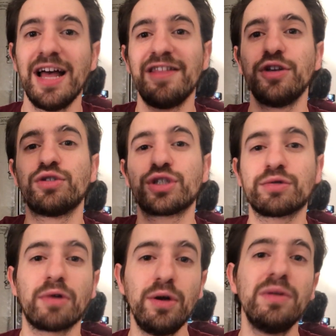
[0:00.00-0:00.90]
Then you
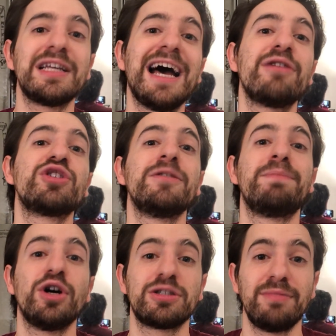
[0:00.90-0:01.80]
scroll down to the
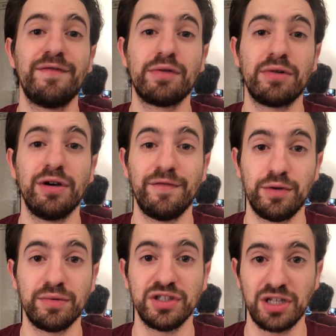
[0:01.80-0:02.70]
bottom of
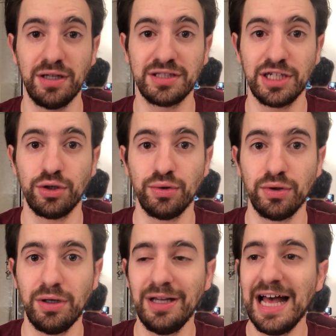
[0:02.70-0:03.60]
the results in
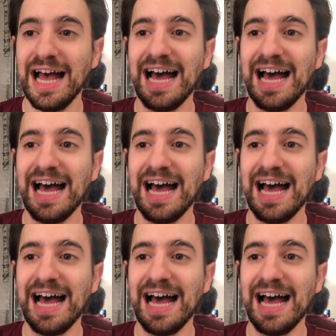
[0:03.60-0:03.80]
Google,